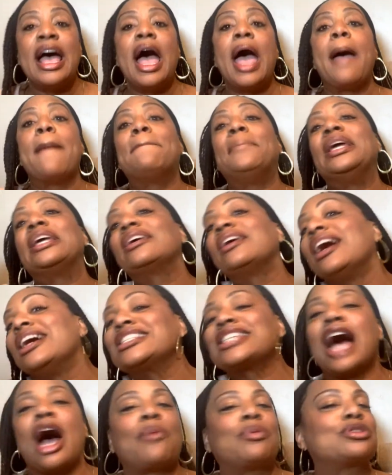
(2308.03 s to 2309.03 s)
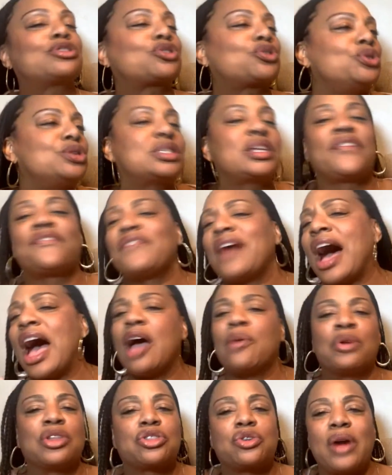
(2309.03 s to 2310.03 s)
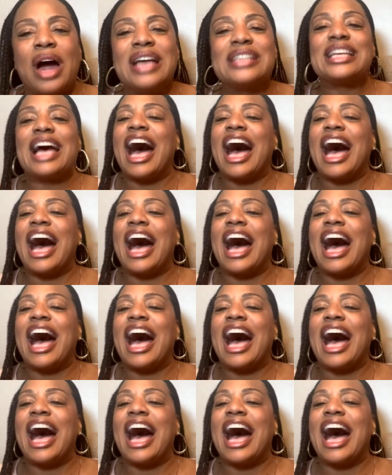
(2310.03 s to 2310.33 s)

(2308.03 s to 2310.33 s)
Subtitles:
And because I was crucified with Christ,